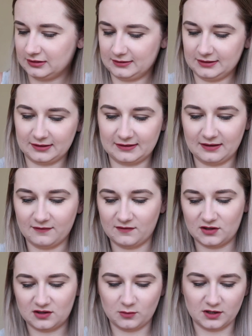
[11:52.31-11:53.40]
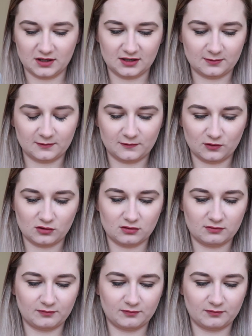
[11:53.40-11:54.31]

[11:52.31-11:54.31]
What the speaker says: Like I say, I've never done one of these before.